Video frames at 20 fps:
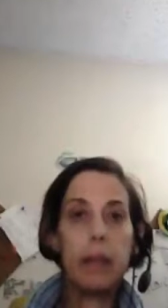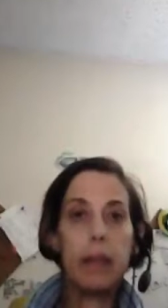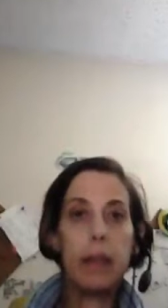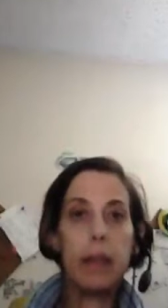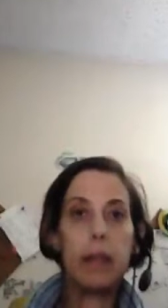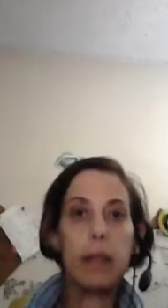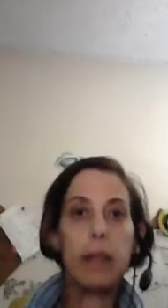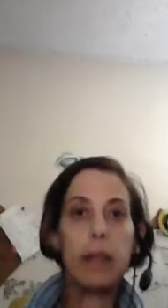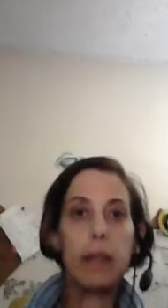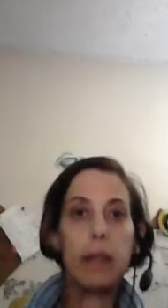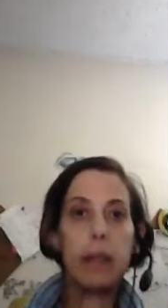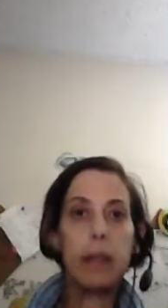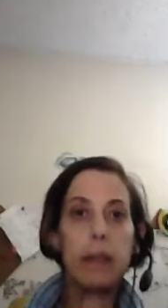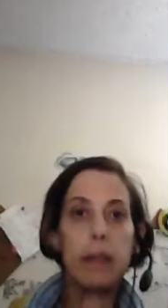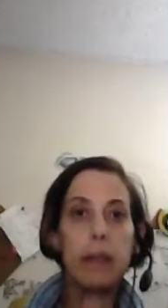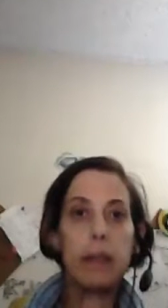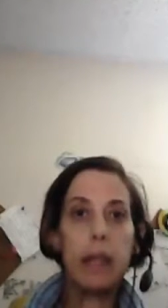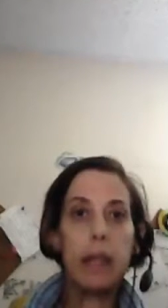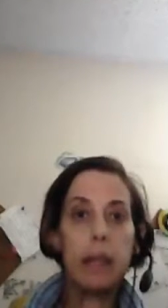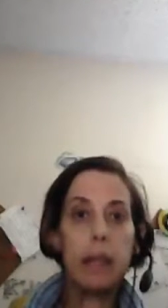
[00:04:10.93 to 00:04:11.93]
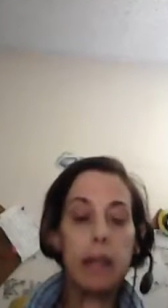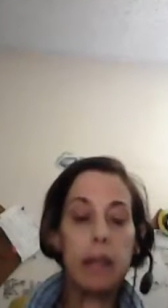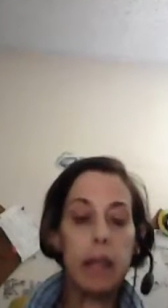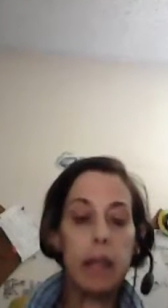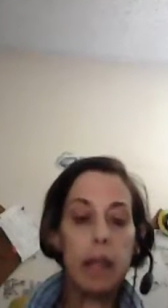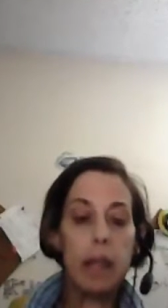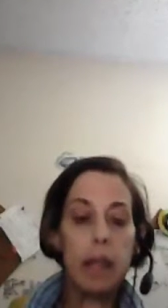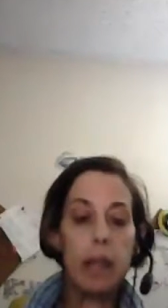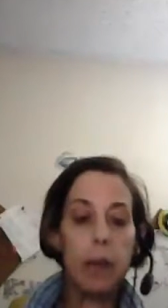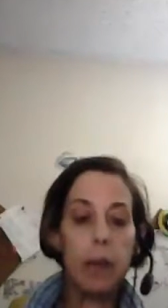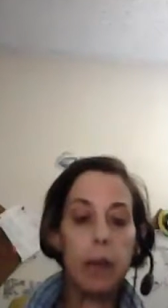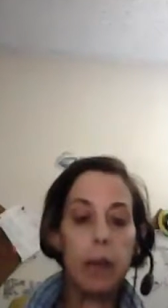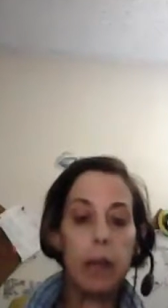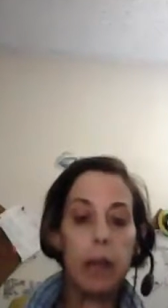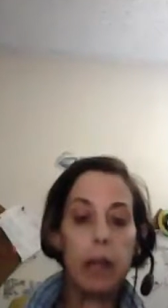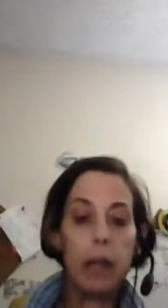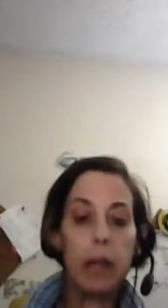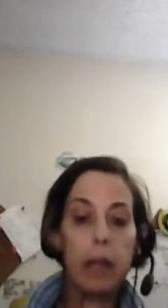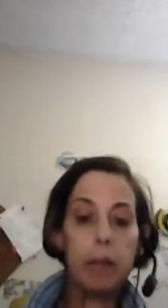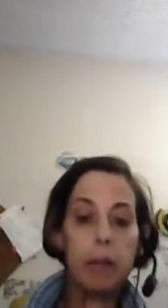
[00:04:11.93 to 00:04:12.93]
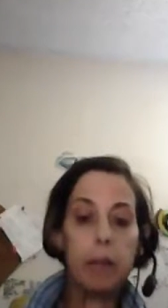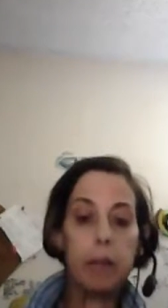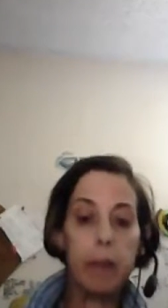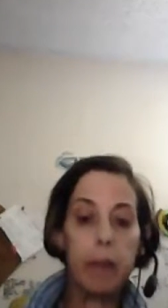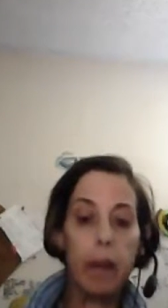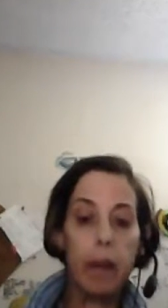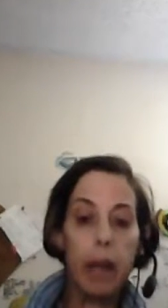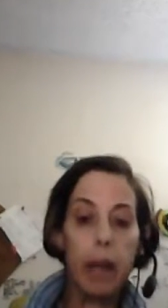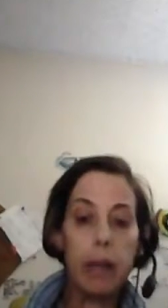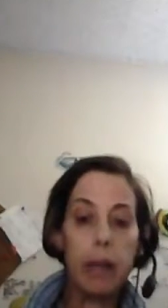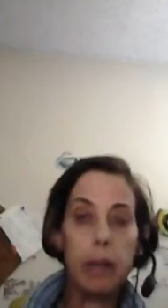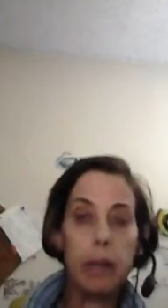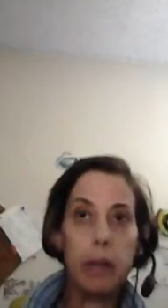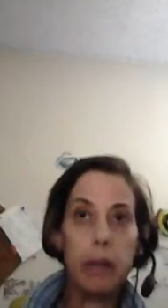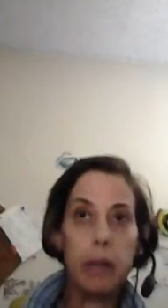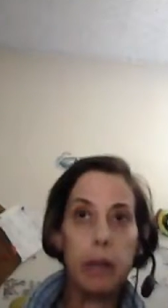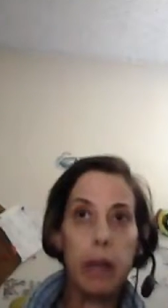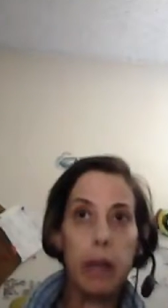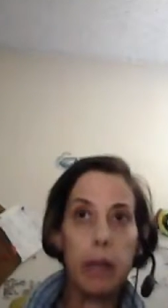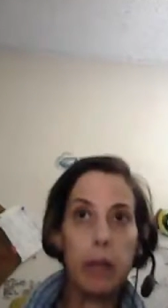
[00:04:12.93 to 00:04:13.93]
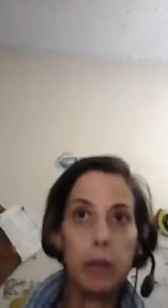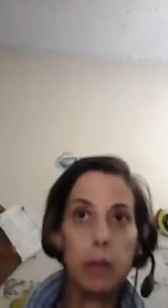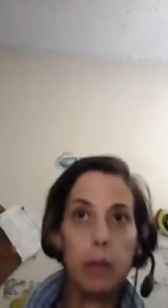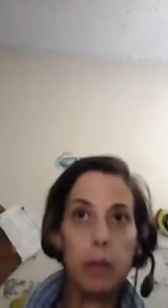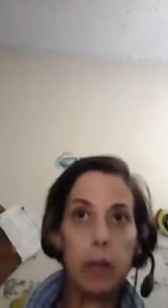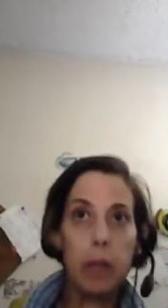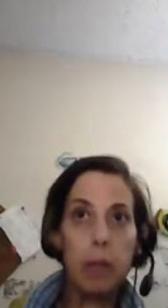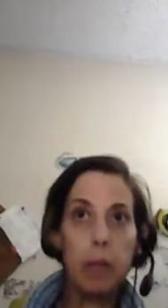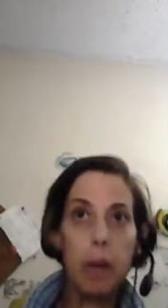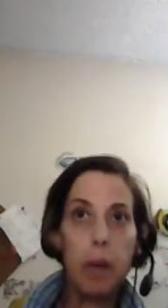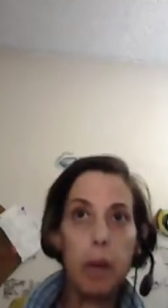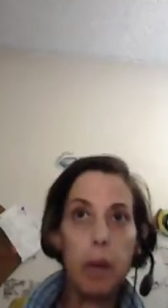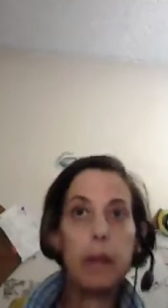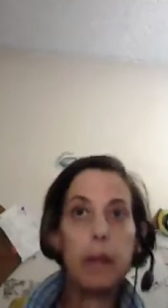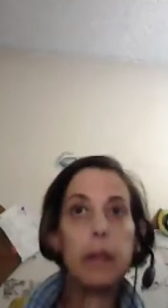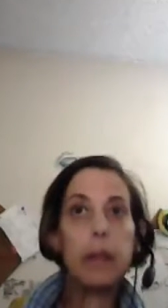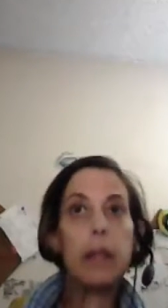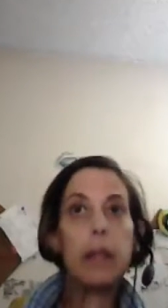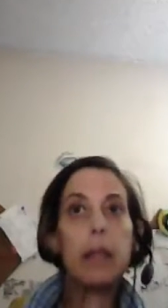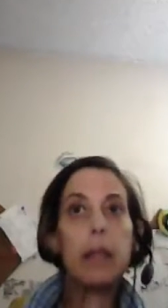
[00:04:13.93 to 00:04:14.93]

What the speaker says: And it's an airport code for the Orlando International Airport.